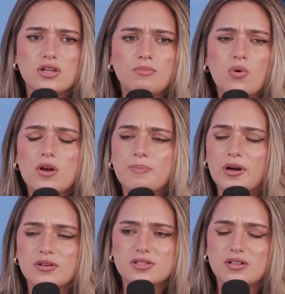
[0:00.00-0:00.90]
There's stuff a more on.
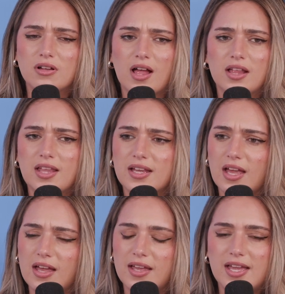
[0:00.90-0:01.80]
personal,
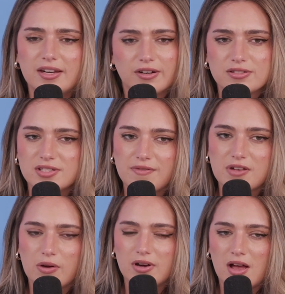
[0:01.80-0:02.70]
like inner
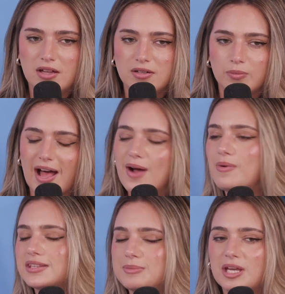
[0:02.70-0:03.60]
stuff going on. I
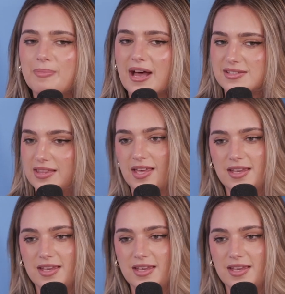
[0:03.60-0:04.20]
want them to get back to the